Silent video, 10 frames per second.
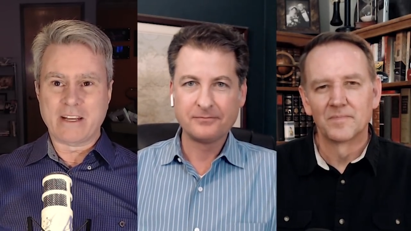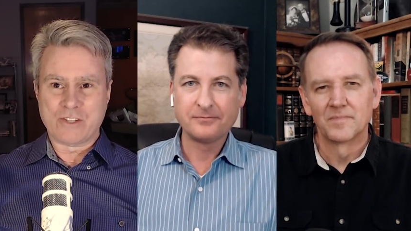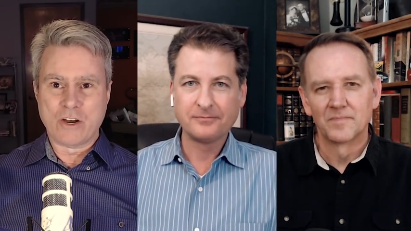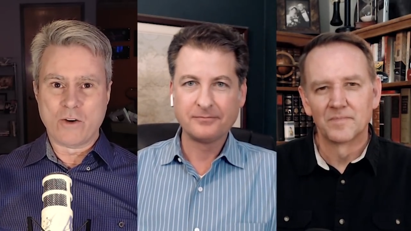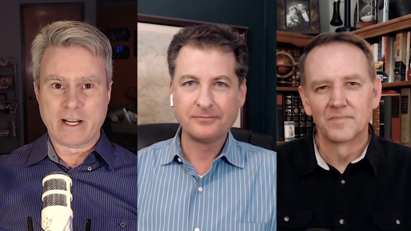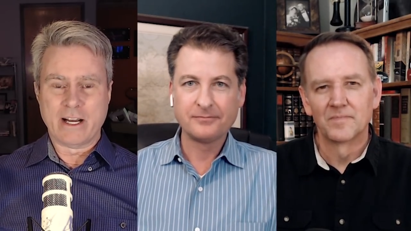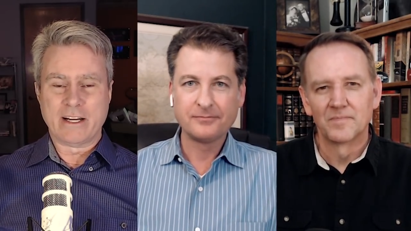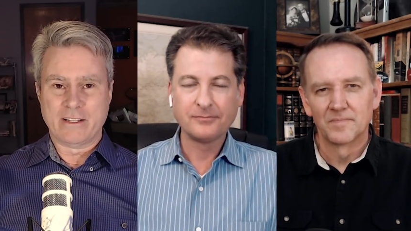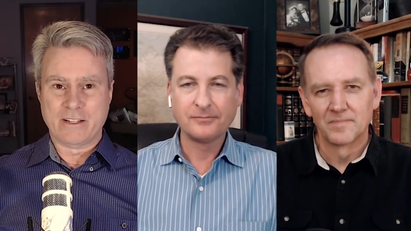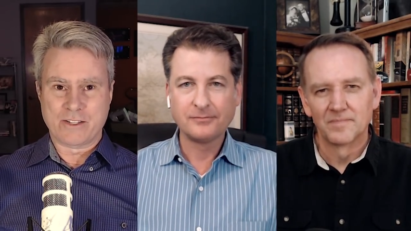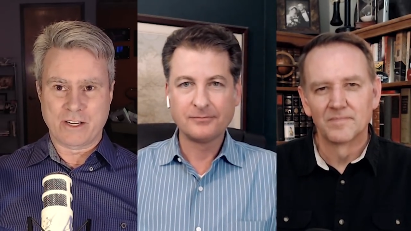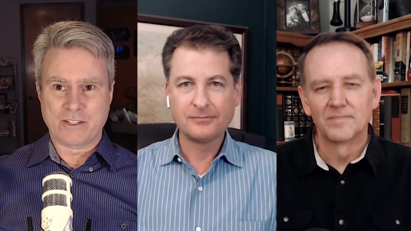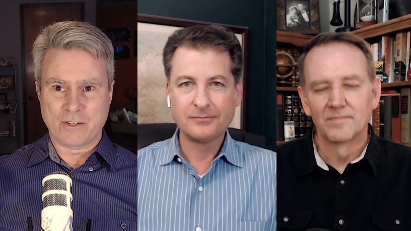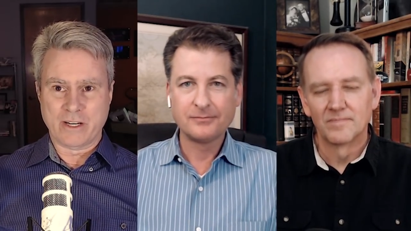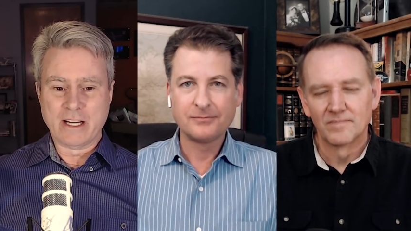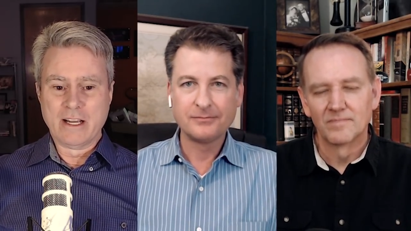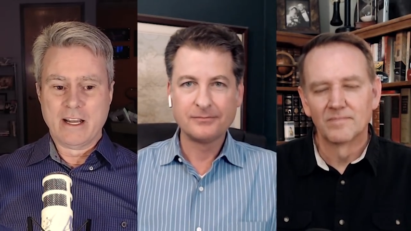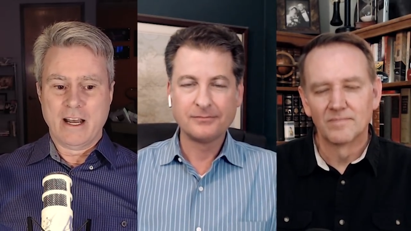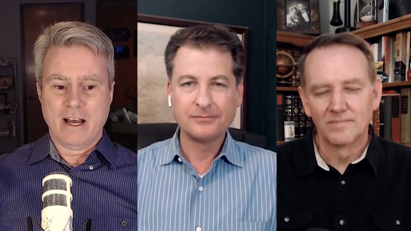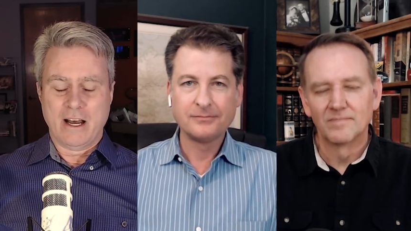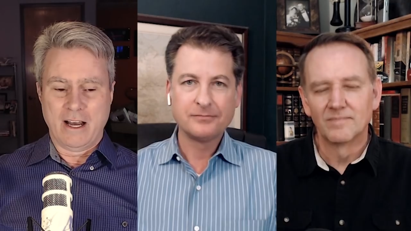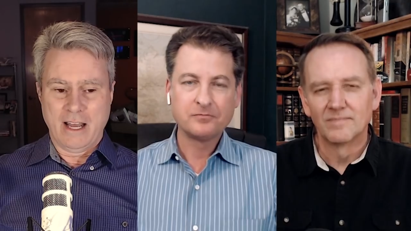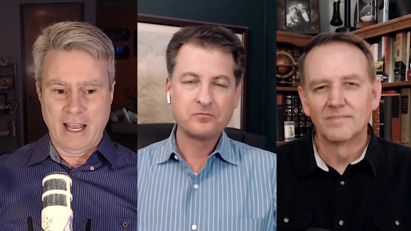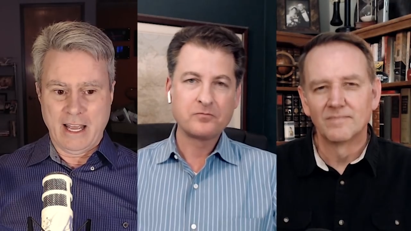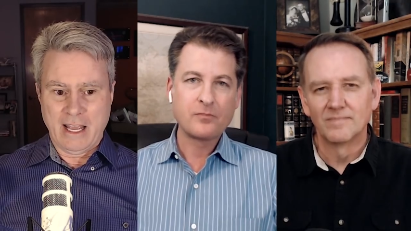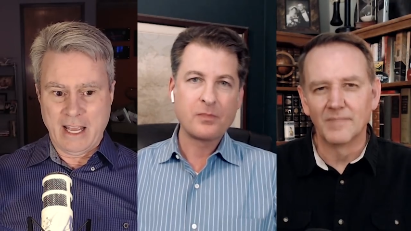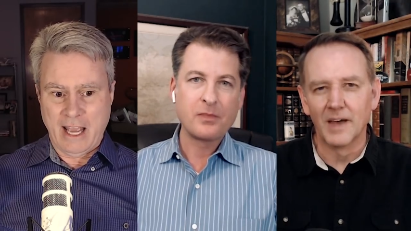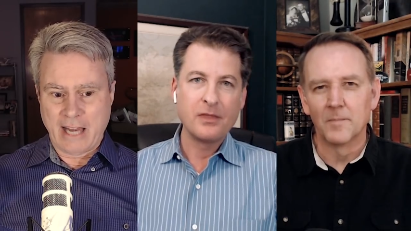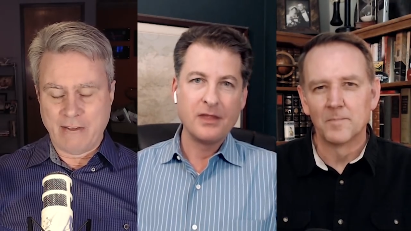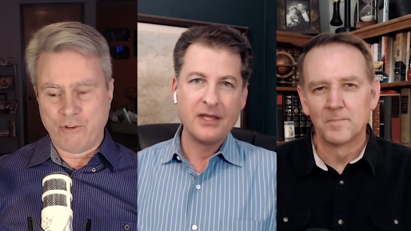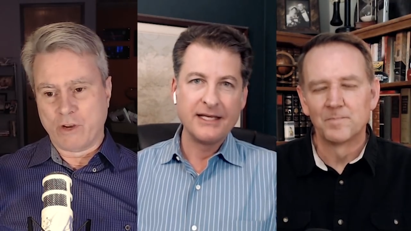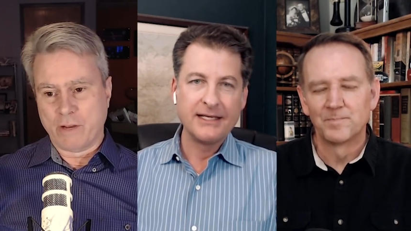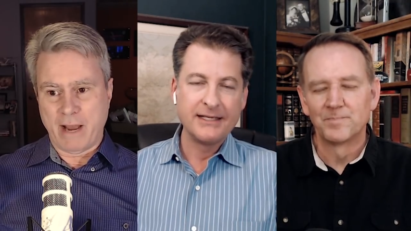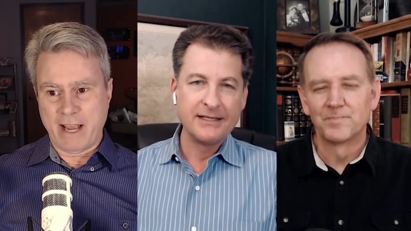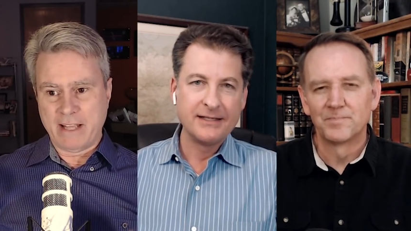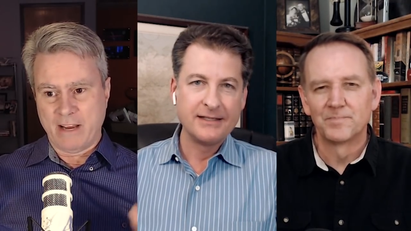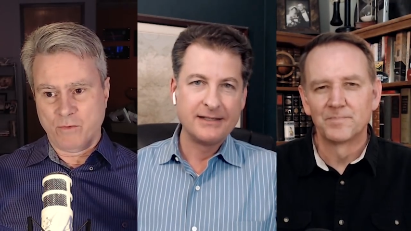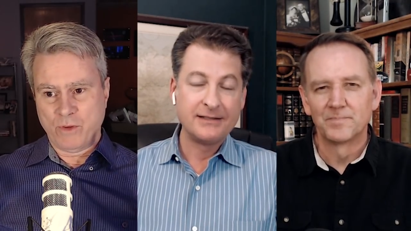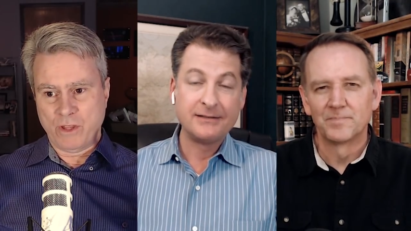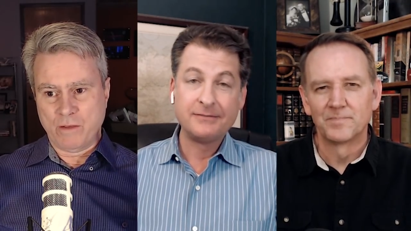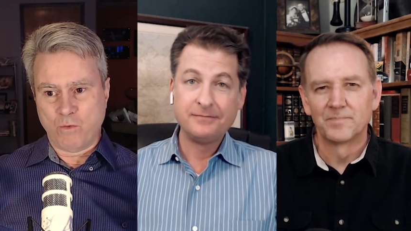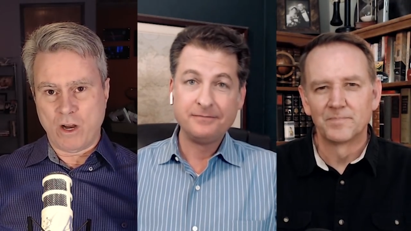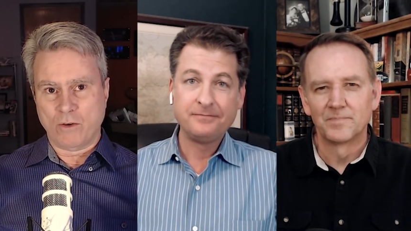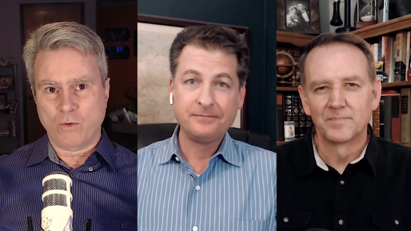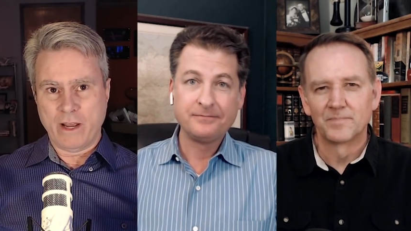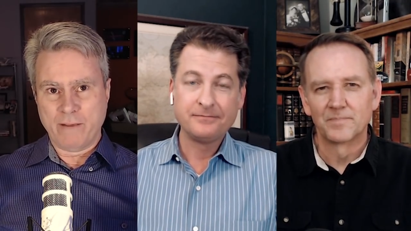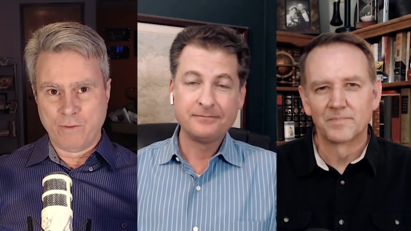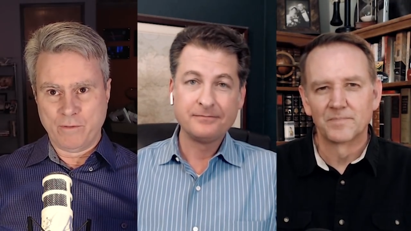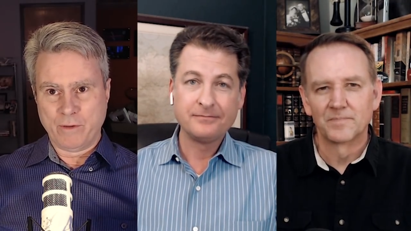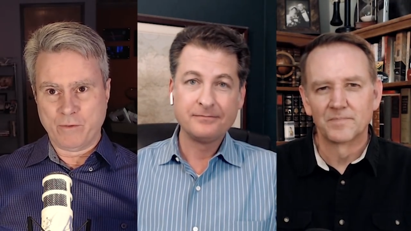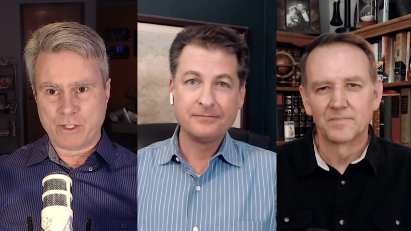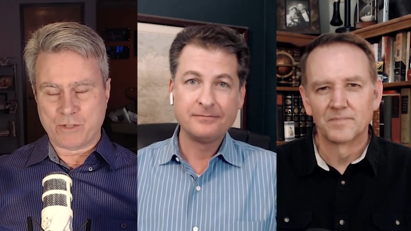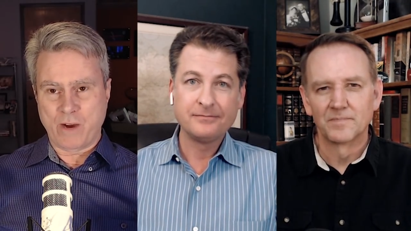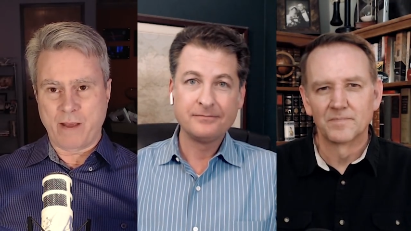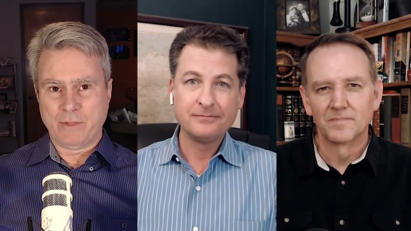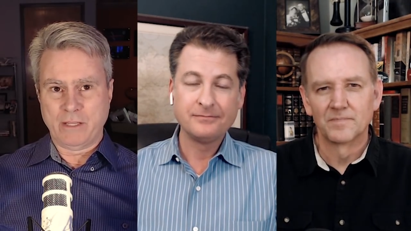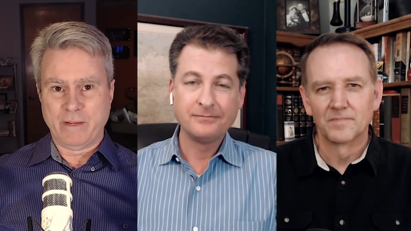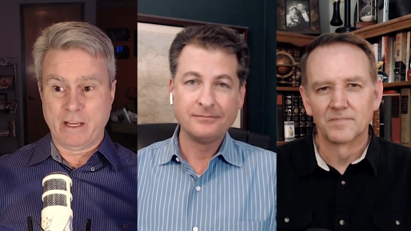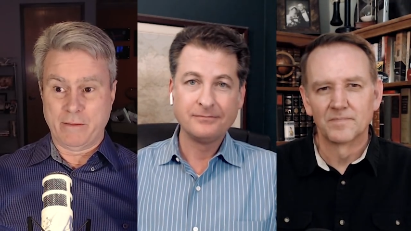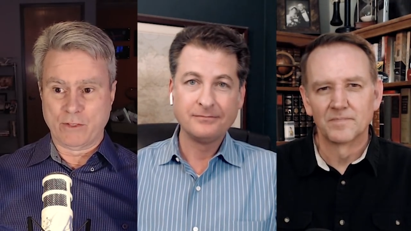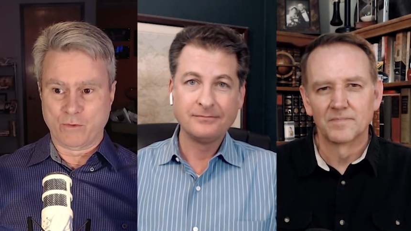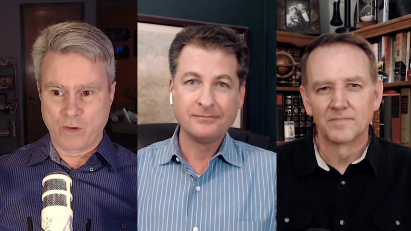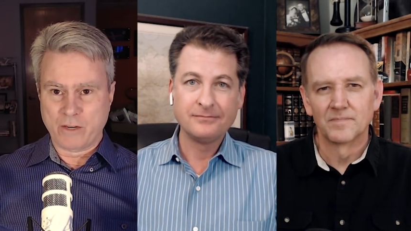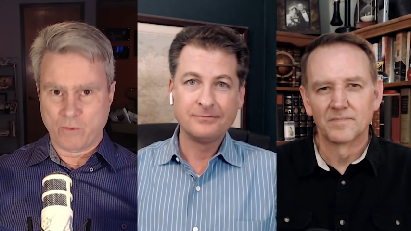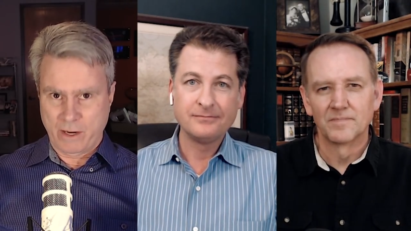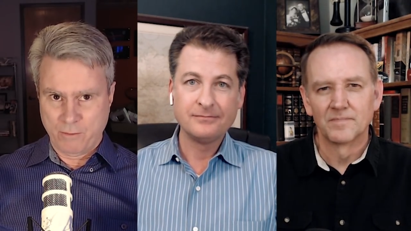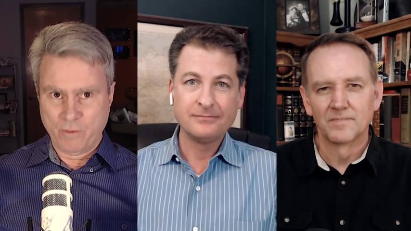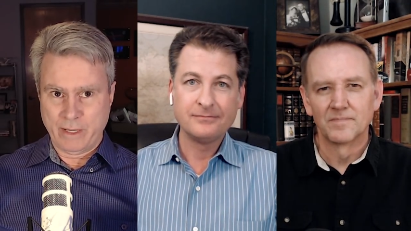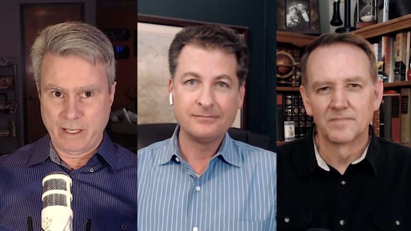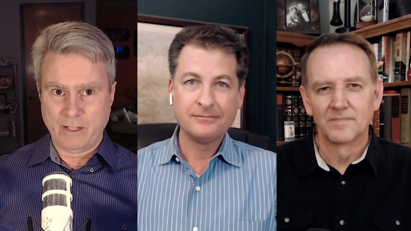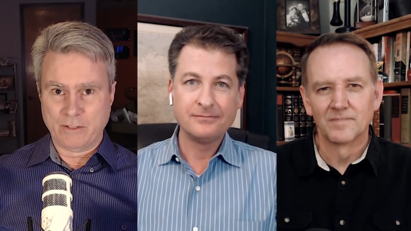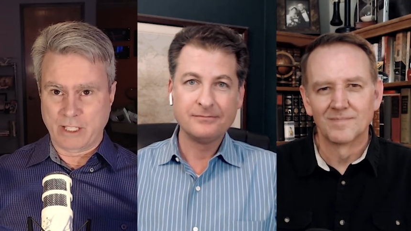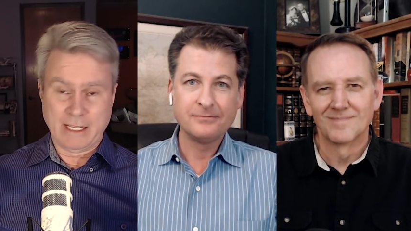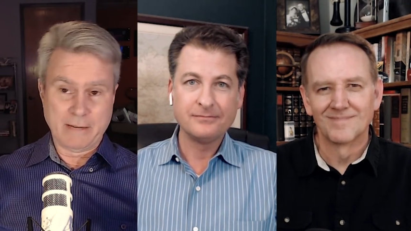Speaker 1: is going on in this country. Uh, yeah. And if you combine that with the walk away movement, which is rapidly becoming the runaway movement, and don't tell